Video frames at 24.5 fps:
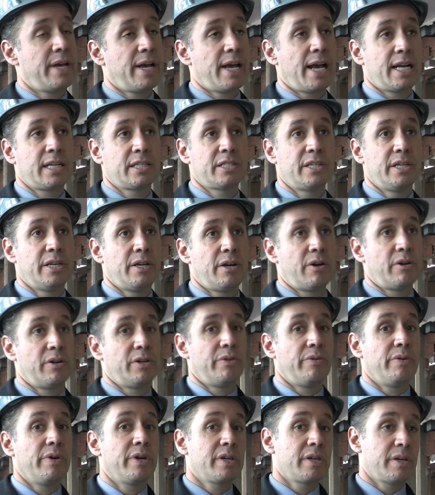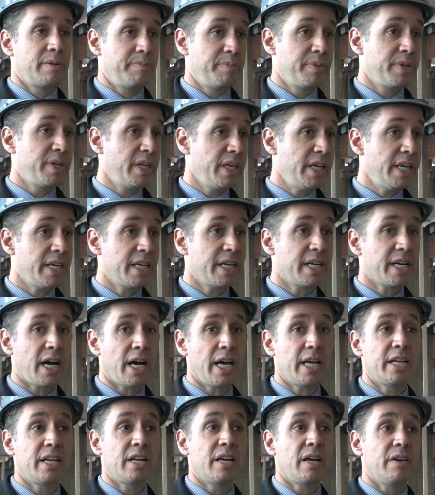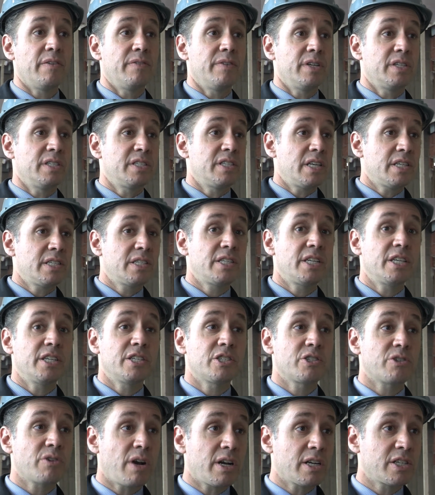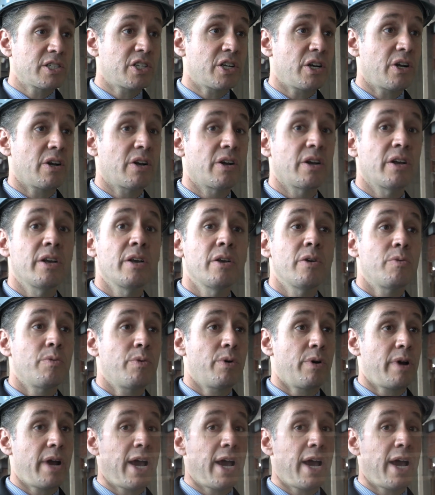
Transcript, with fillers: actually are doing complete gut of the existing structure. We're